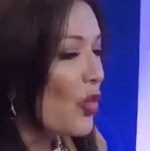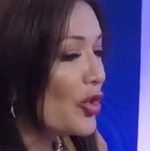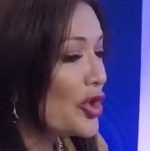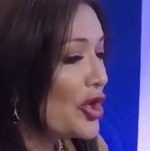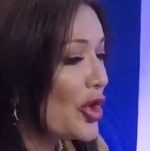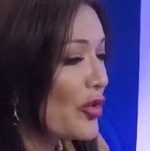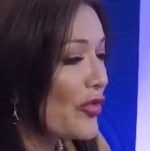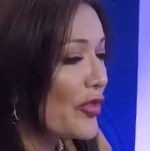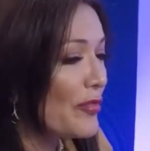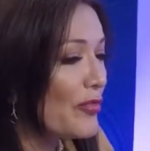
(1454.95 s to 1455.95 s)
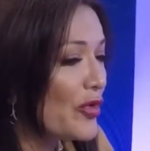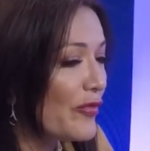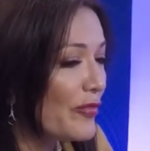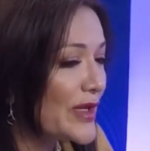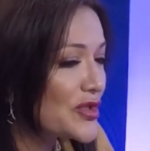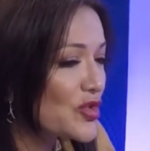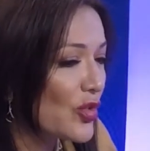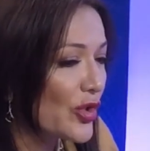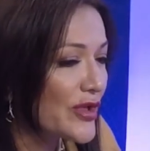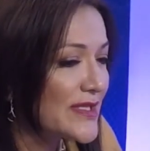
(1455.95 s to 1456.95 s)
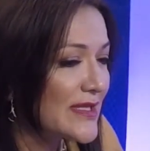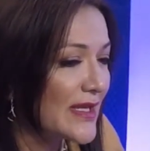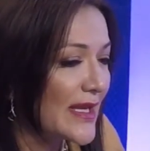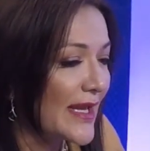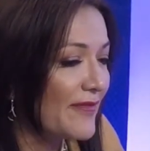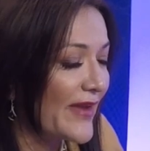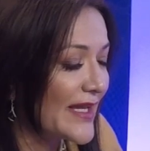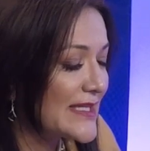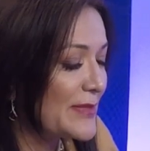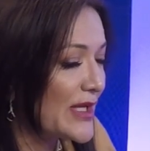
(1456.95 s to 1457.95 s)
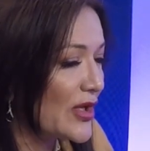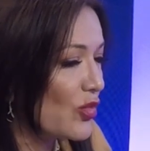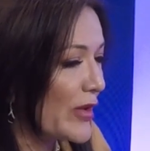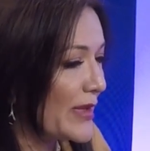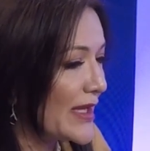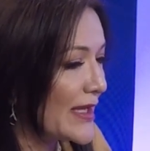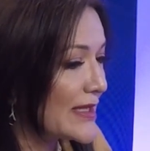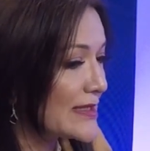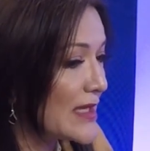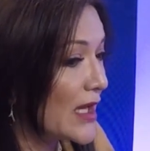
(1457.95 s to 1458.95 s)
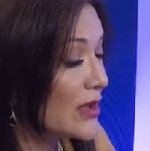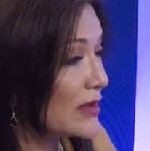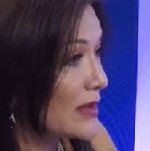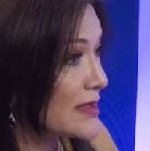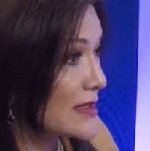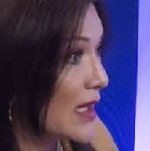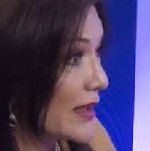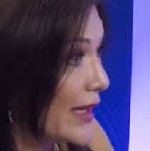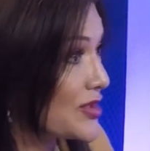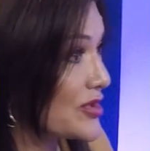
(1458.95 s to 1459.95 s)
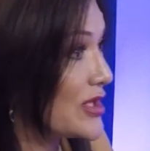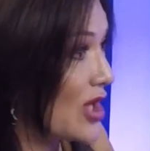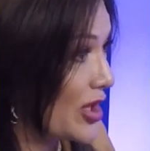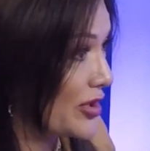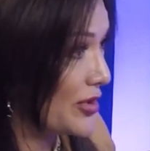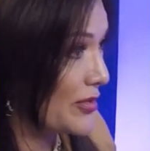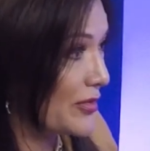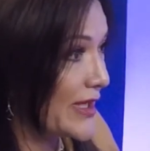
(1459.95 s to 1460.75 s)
Well, the movement towards the advancement in women is not actually not new.